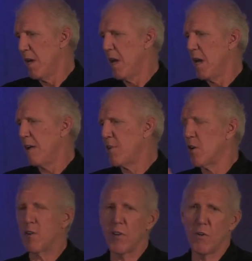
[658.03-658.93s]
If you
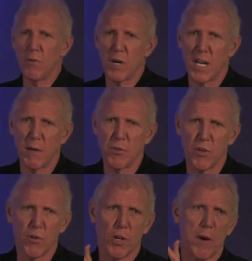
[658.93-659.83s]
don't know who I am, you can
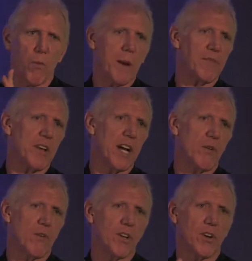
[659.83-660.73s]
go to my website
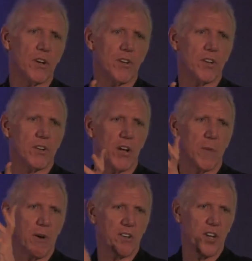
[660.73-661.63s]
or you can just call up
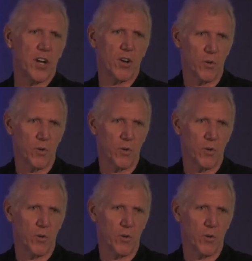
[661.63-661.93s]
our son Luke.